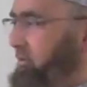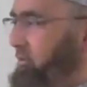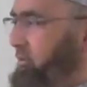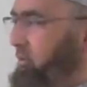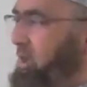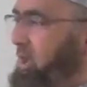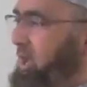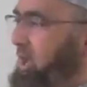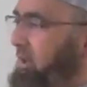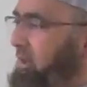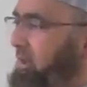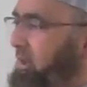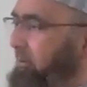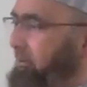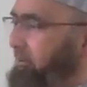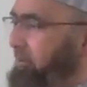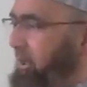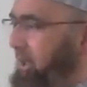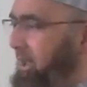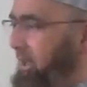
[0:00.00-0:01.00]
we are
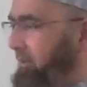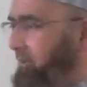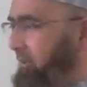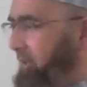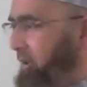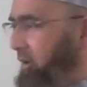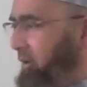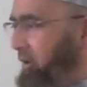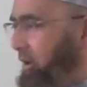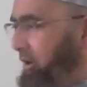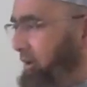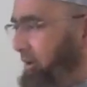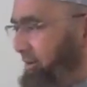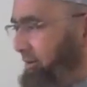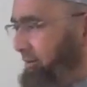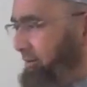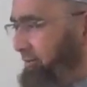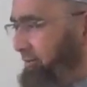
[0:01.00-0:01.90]
complying by your order.